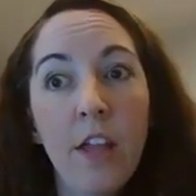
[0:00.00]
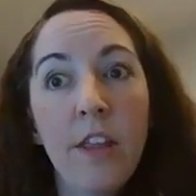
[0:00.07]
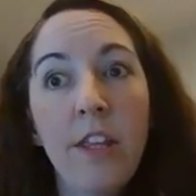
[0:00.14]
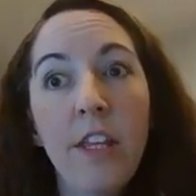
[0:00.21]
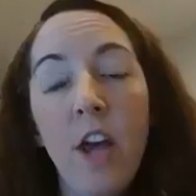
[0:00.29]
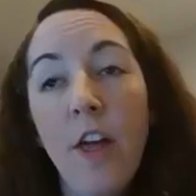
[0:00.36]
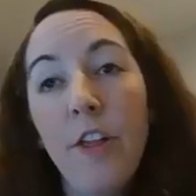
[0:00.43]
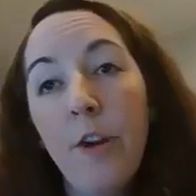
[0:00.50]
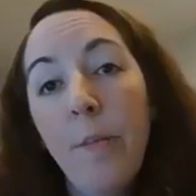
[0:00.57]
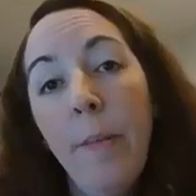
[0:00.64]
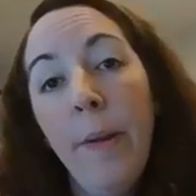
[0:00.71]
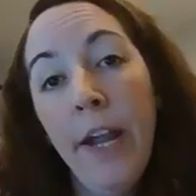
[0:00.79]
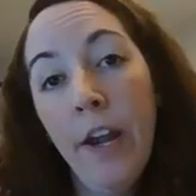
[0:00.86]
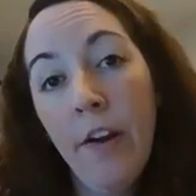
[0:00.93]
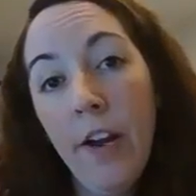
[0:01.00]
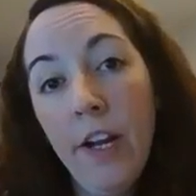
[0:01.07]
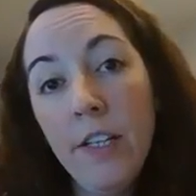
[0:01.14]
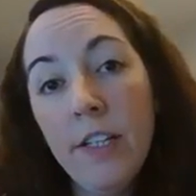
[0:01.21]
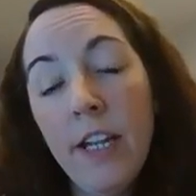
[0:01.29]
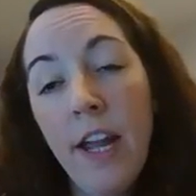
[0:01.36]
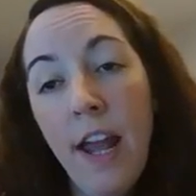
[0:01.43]
the other
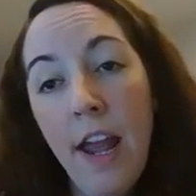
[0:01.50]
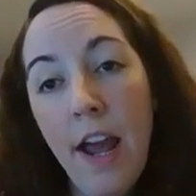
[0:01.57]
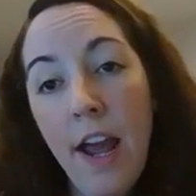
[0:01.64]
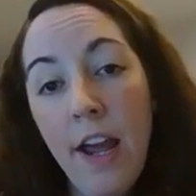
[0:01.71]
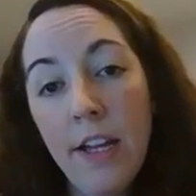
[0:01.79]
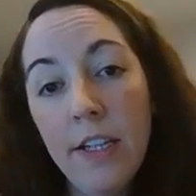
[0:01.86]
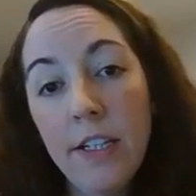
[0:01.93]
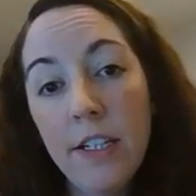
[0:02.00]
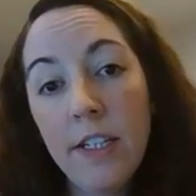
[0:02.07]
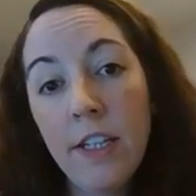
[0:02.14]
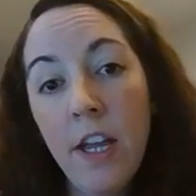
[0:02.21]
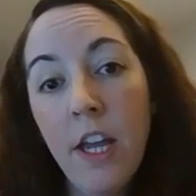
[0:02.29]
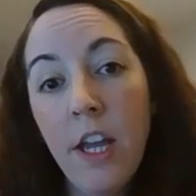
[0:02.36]
parent has